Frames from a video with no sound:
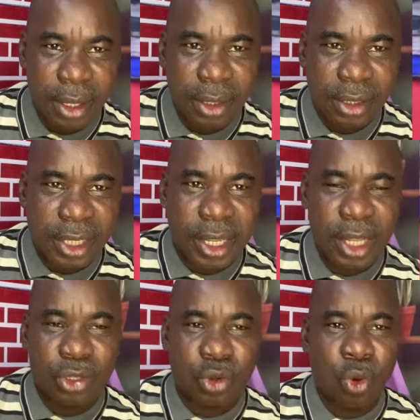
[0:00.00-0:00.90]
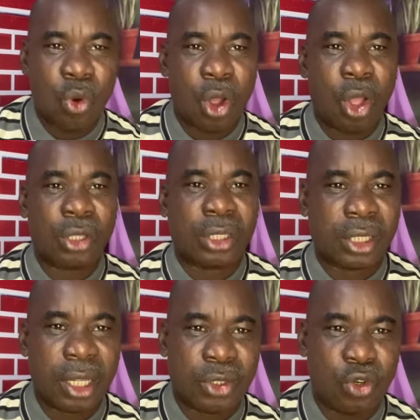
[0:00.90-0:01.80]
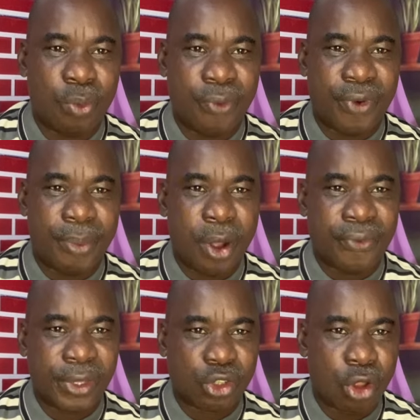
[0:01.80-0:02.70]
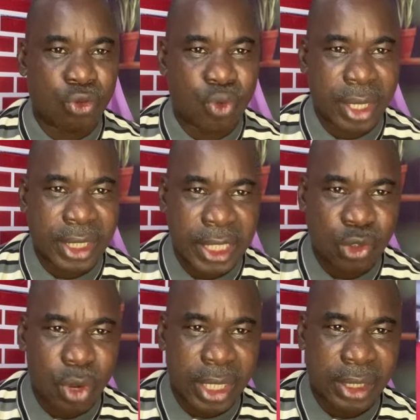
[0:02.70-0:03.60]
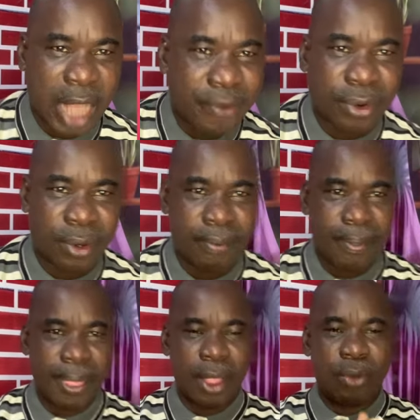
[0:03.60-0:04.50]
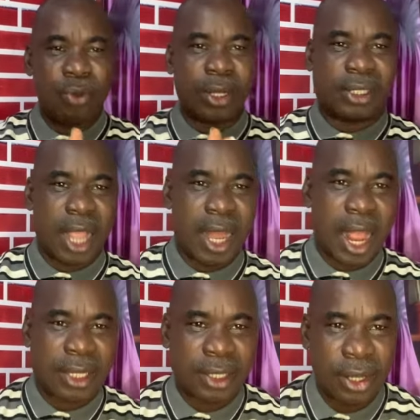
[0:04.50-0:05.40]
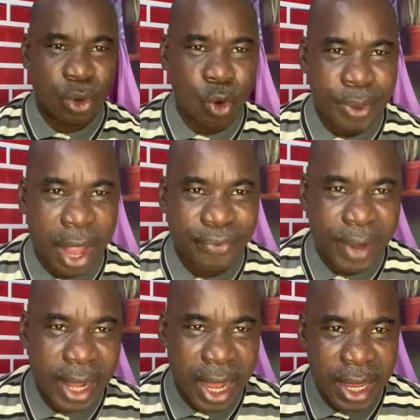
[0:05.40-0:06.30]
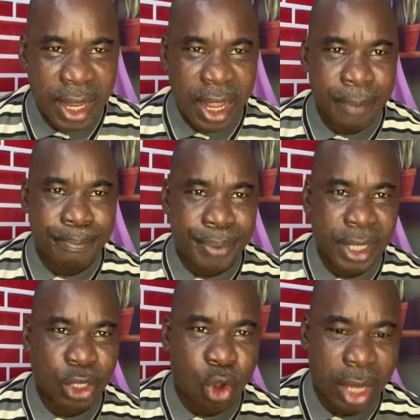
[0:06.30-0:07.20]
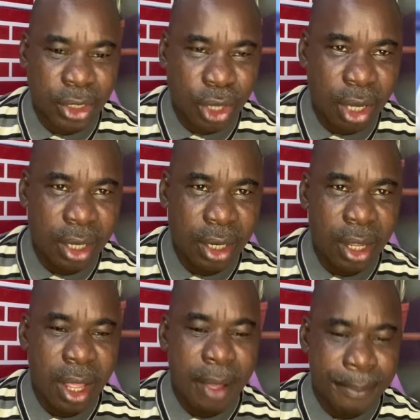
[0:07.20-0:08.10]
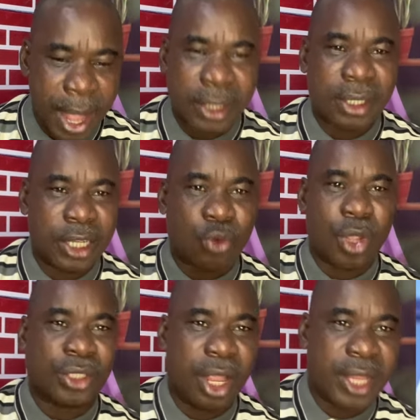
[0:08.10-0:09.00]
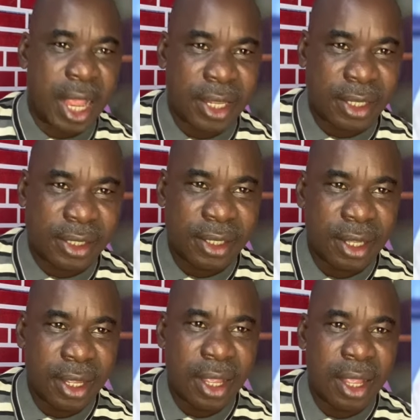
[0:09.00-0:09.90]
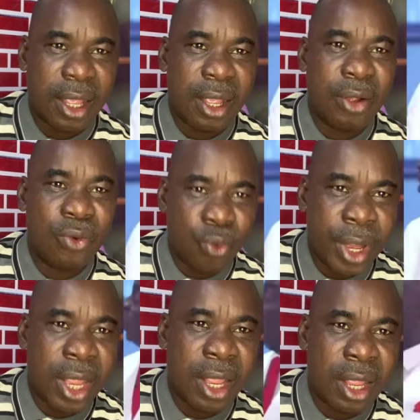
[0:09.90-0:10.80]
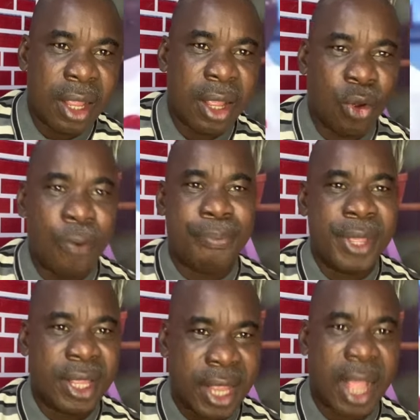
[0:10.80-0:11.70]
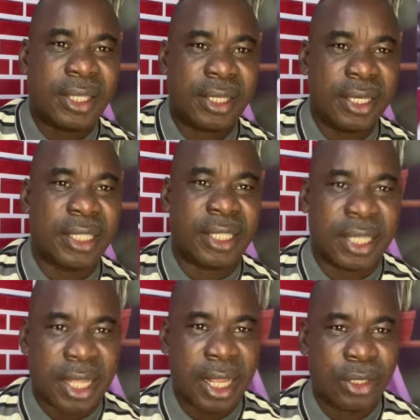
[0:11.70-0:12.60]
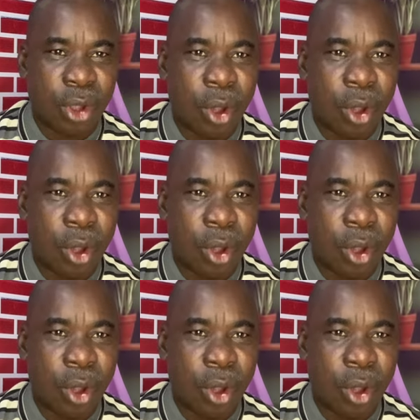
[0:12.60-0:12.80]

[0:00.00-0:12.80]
seeking to oust Tinubu from office come 2027. We understand that Obi have finally embraced the coalition, but the question here is, will Obi get the ticket